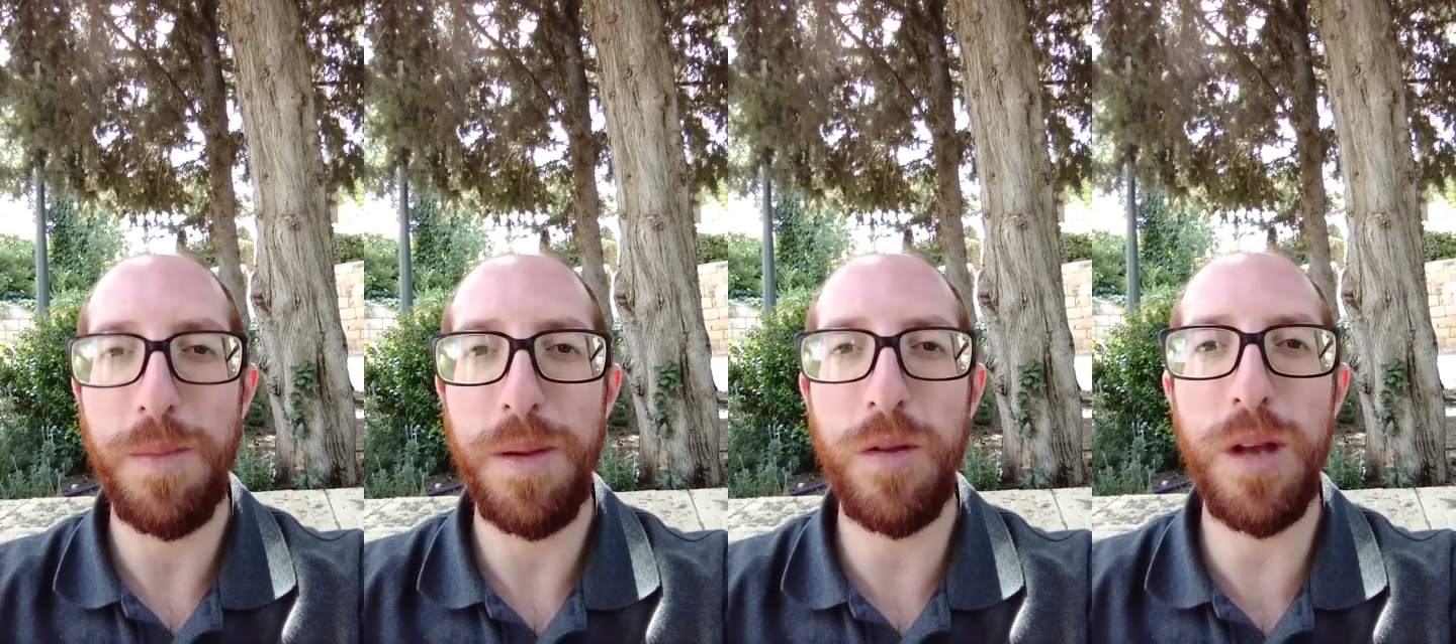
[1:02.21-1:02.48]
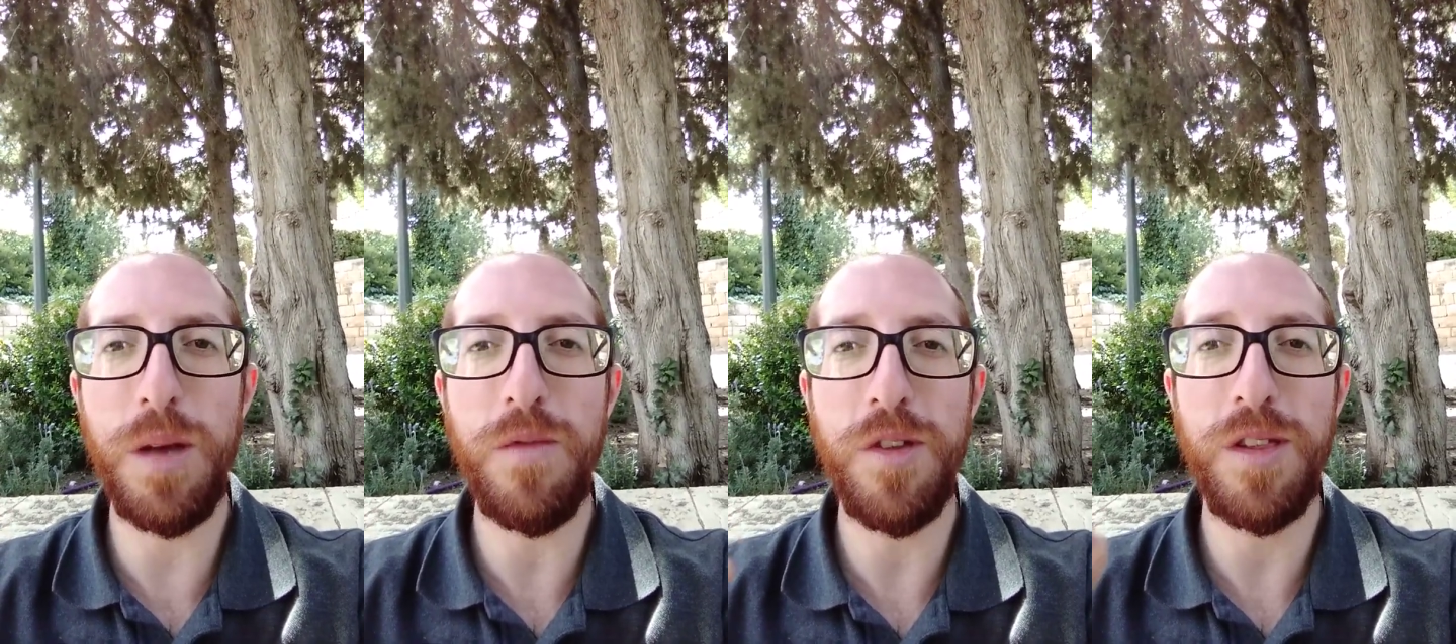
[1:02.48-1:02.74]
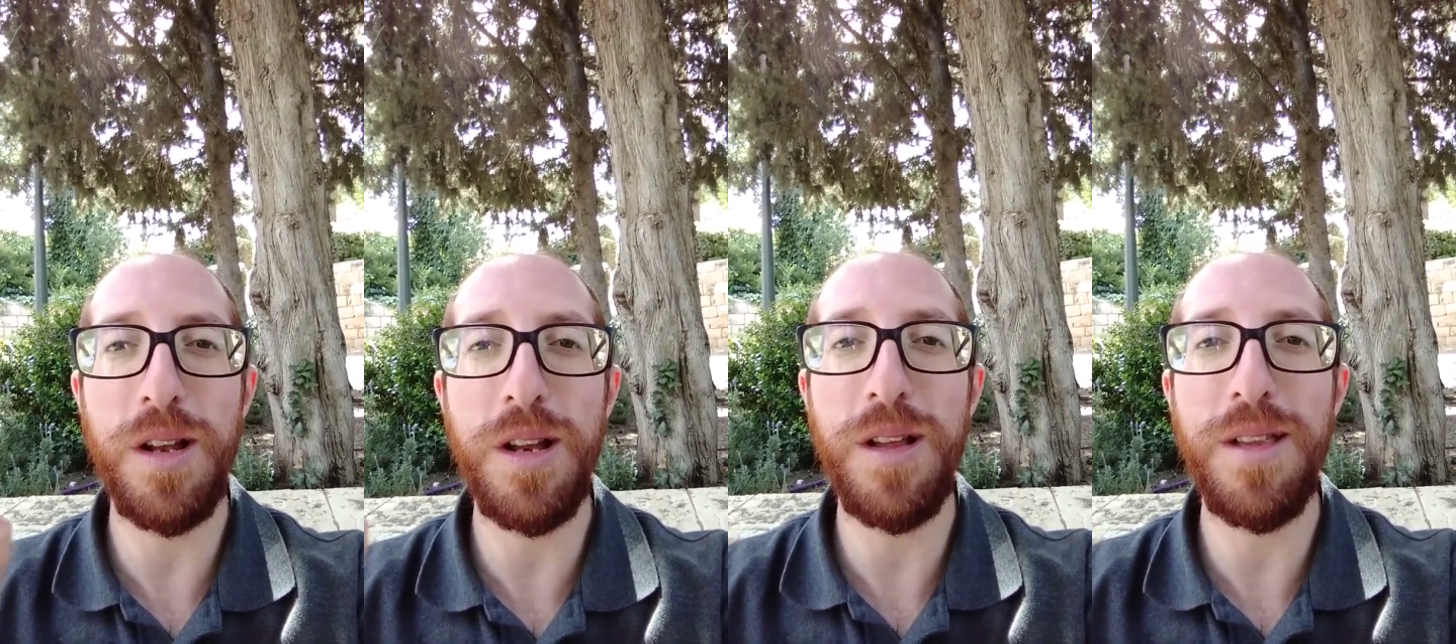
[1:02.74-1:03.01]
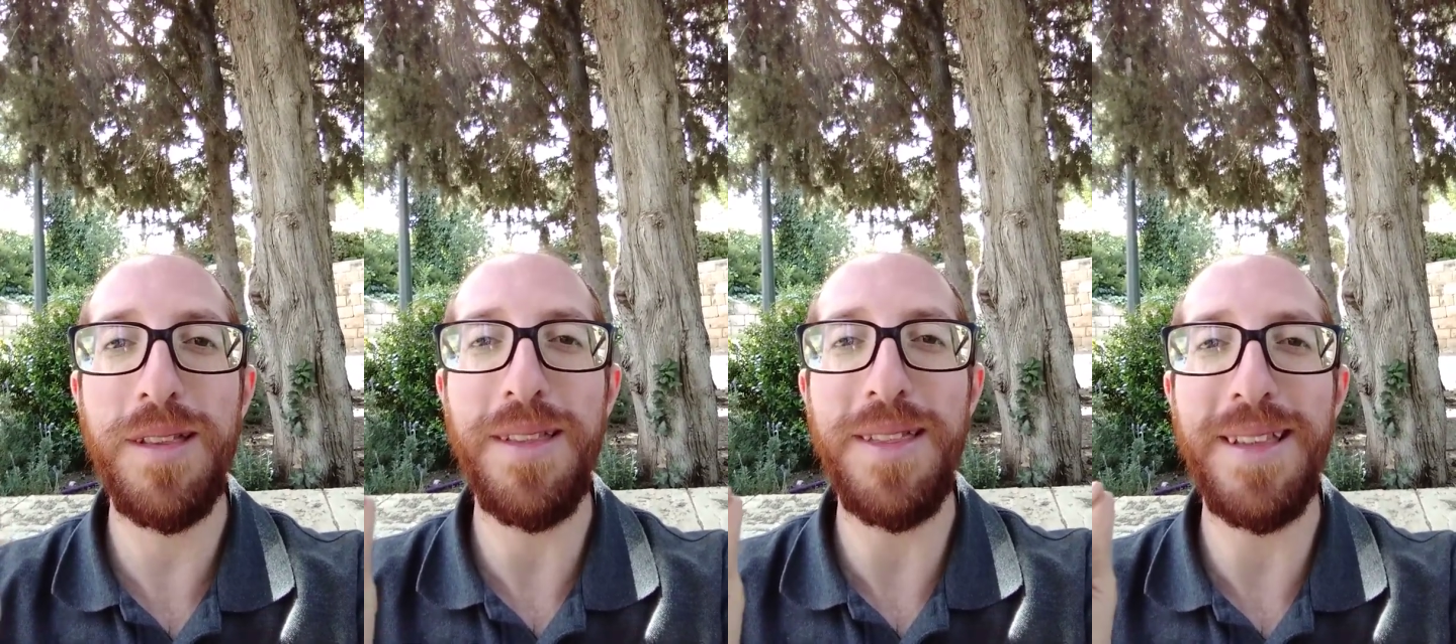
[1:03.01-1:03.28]

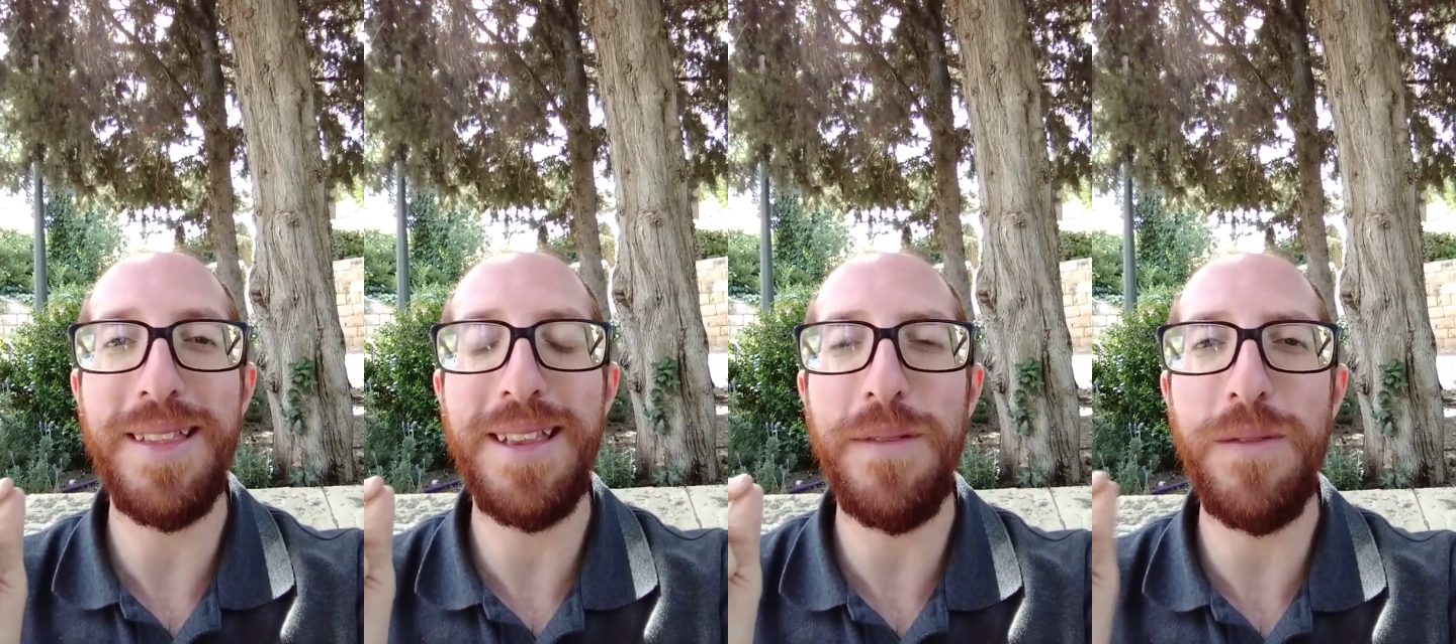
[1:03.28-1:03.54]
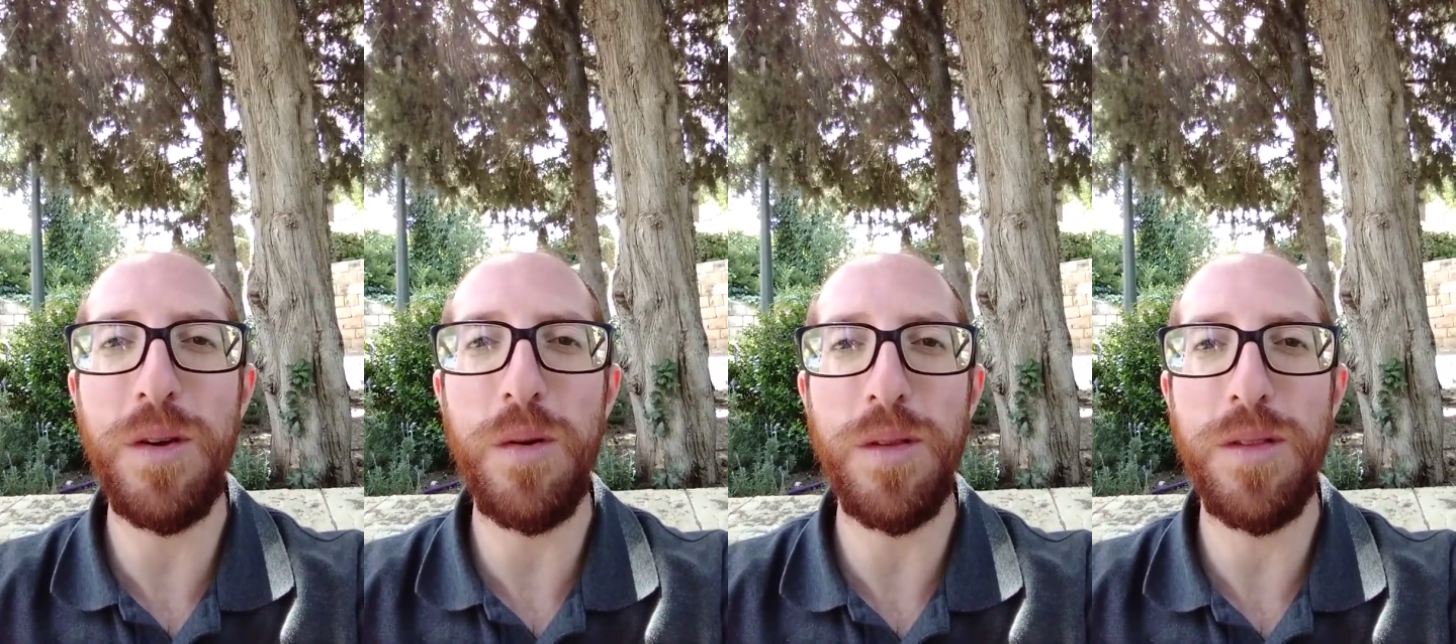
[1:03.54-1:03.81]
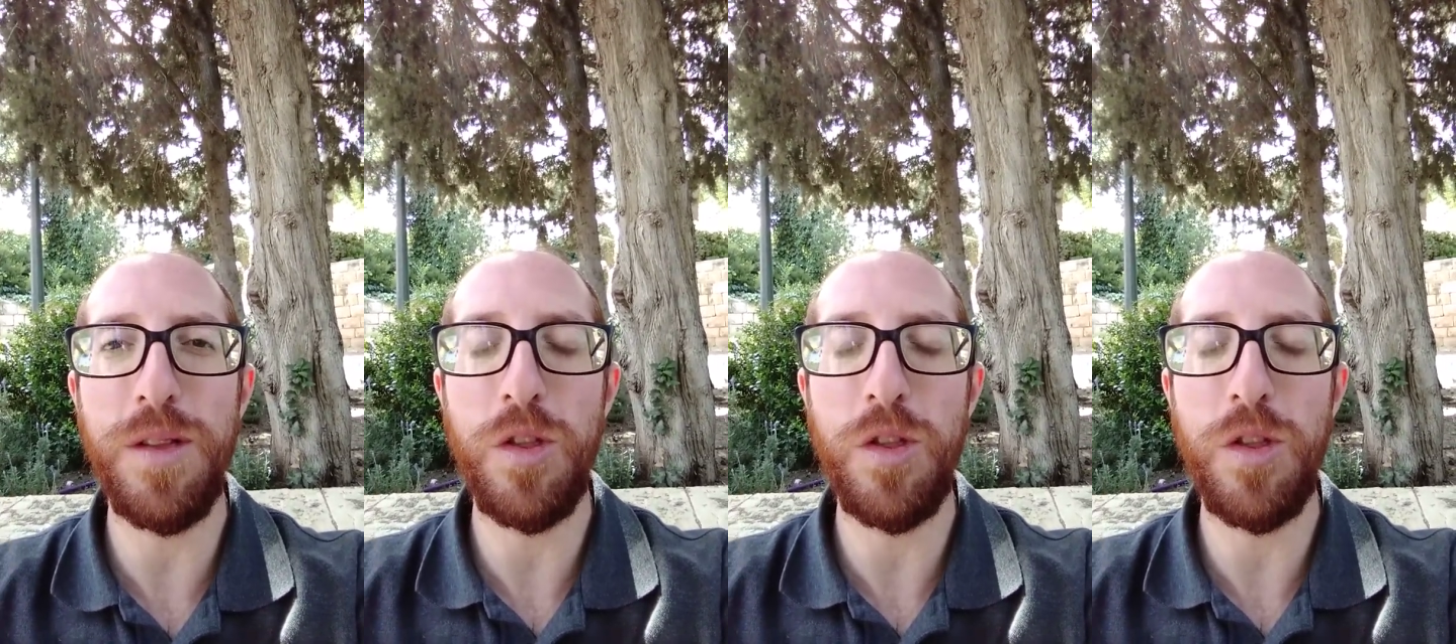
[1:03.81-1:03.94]
to this difficult